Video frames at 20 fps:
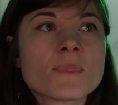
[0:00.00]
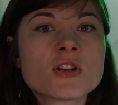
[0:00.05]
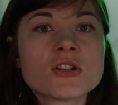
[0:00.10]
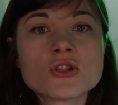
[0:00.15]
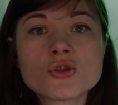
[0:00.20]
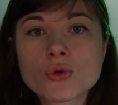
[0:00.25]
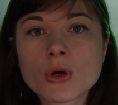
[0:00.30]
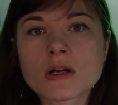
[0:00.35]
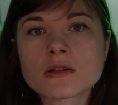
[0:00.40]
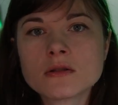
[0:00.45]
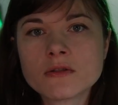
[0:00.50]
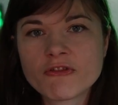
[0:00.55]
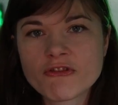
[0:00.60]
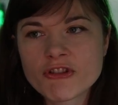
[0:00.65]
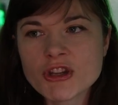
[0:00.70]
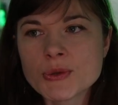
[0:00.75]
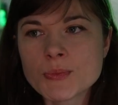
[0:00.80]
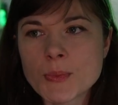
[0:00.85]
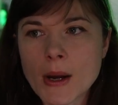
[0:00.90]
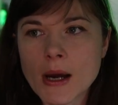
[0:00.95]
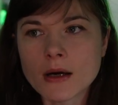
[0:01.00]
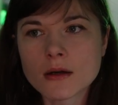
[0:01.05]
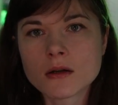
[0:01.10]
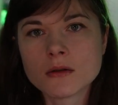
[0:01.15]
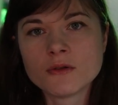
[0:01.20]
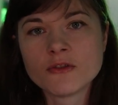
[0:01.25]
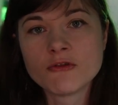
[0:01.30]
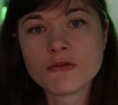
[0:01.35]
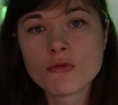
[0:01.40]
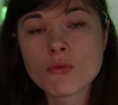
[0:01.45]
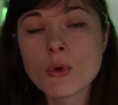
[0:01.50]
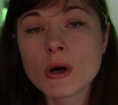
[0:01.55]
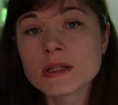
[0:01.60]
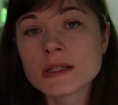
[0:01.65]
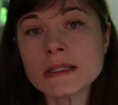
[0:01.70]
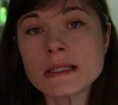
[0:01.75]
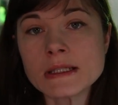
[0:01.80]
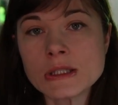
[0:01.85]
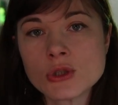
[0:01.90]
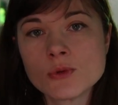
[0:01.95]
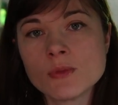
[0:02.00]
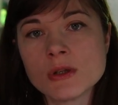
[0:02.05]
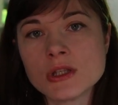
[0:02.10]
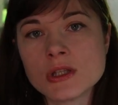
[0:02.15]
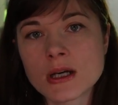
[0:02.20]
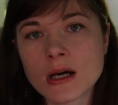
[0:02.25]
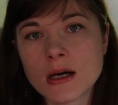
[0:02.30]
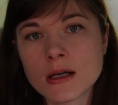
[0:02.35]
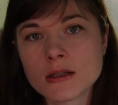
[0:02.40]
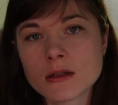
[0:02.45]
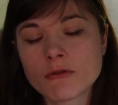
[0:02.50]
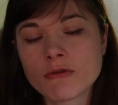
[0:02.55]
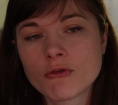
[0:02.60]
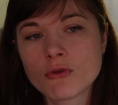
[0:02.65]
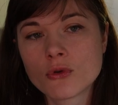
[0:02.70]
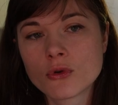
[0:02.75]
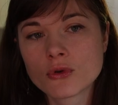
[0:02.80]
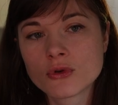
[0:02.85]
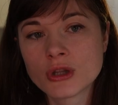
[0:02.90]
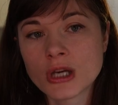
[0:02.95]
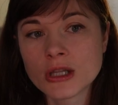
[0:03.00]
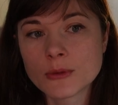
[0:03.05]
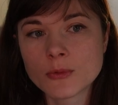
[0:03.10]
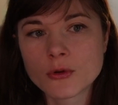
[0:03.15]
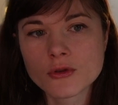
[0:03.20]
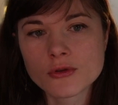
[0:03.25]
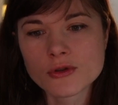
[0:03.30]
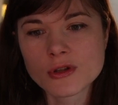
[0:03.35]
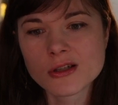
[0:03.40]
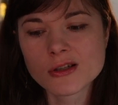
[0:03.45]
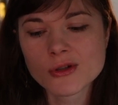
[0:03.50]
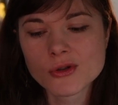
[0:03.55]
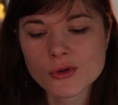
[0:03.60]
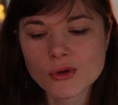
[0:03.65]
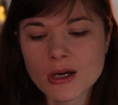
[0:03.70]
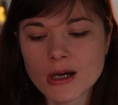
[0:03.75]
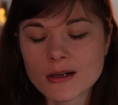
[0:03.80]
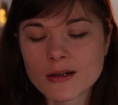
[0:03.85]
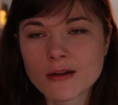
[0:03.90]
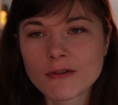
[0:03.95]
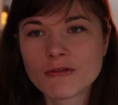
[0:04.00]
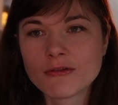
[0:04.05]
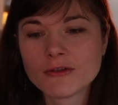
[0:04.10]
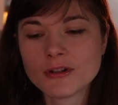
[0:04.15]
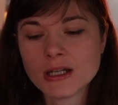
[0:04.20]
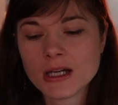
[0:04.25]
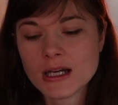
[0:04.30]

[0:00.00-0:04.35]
constructive feedback of what needs to be done for that person to kind of